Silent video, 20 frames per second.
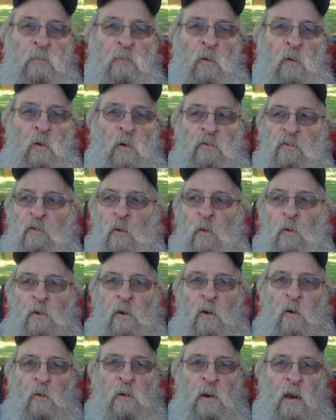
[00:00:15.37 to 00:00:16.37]
what's going
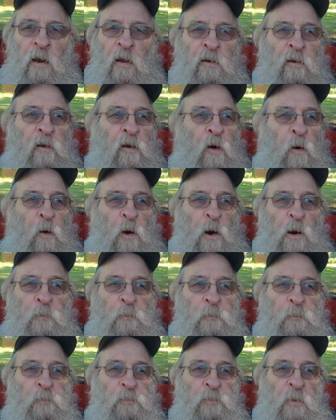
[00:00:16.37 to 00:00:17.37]
on out in the
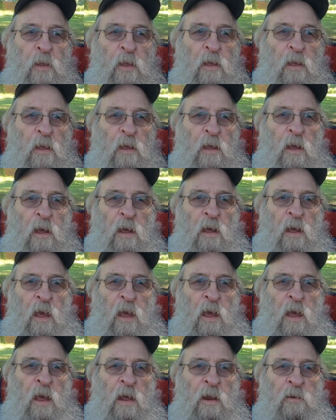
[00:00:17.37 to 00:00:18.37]
garden,
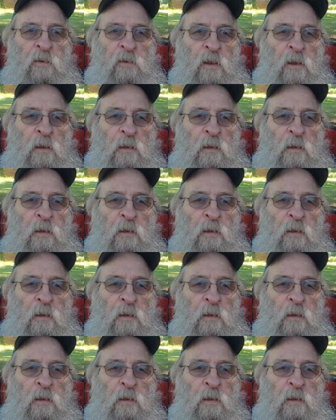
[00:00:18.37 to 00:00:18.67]
and